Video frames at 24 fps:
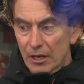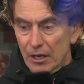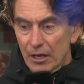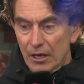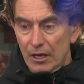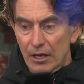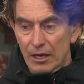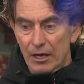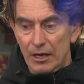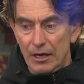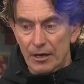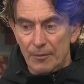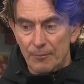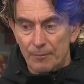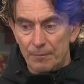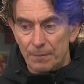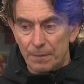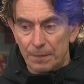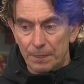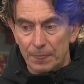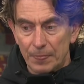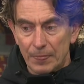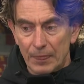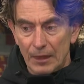
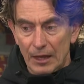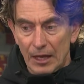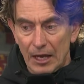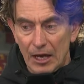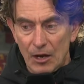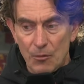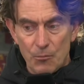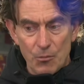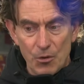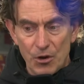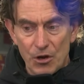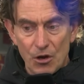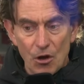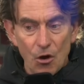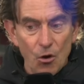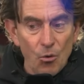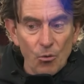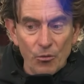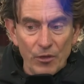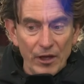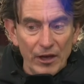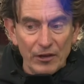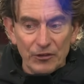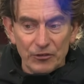And we
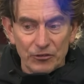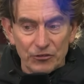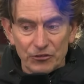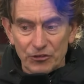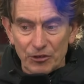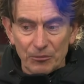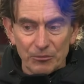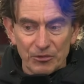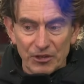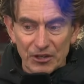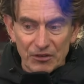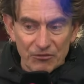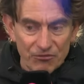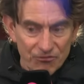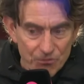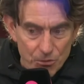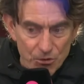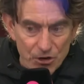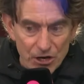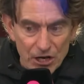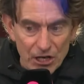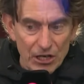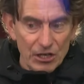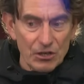know there's something
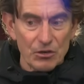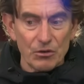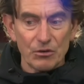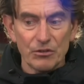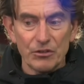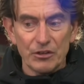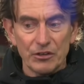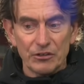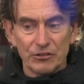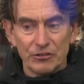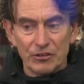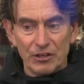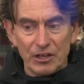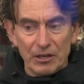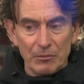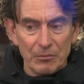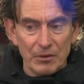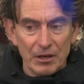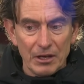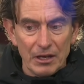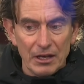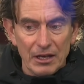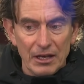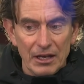really good in this team.
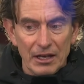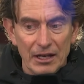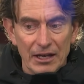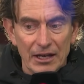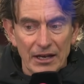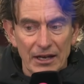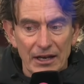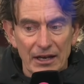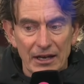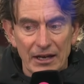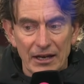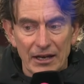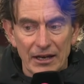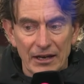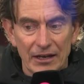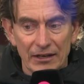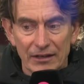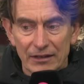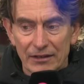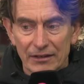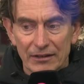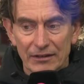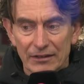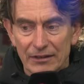
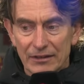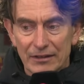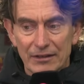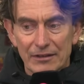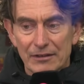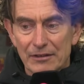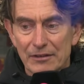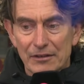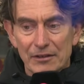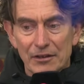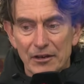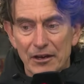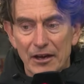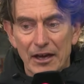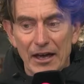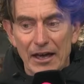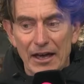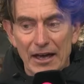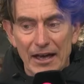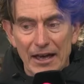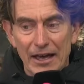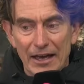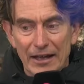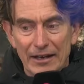
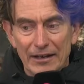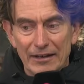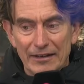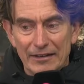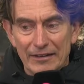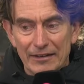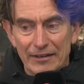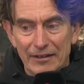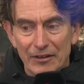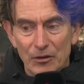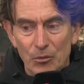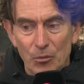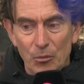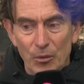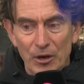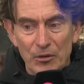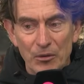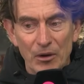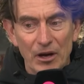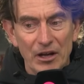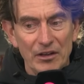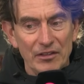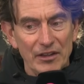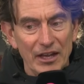And when
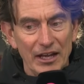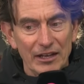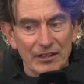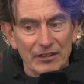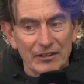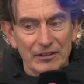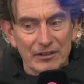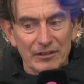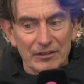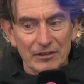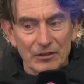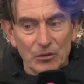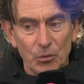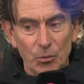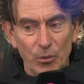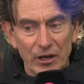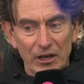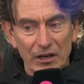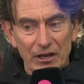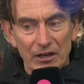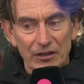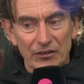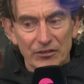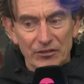you are on that
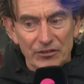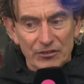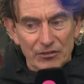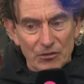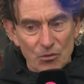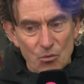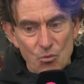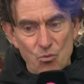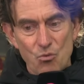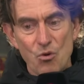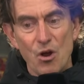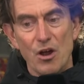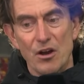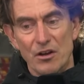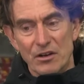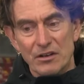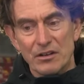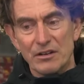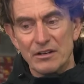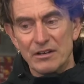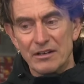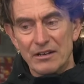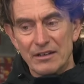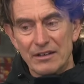winless run,
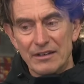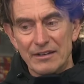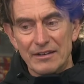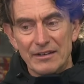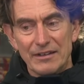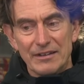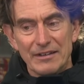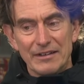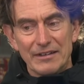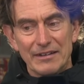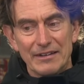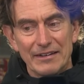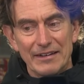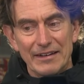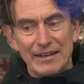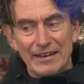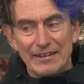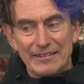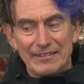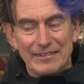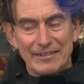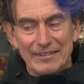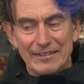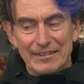
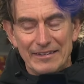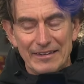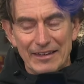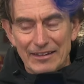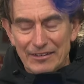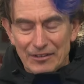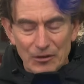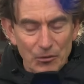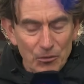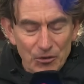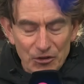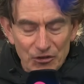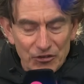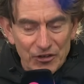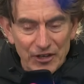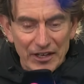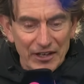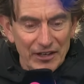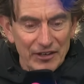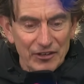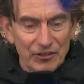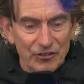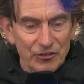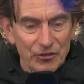there's the only thing
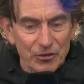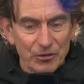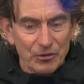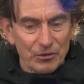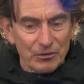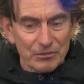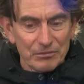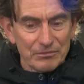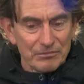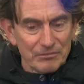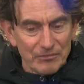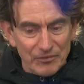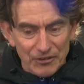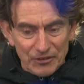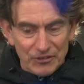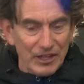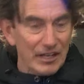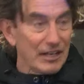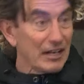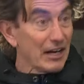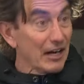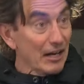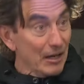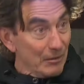is to stay
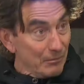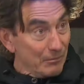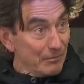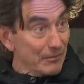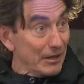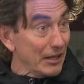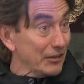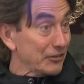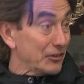calm as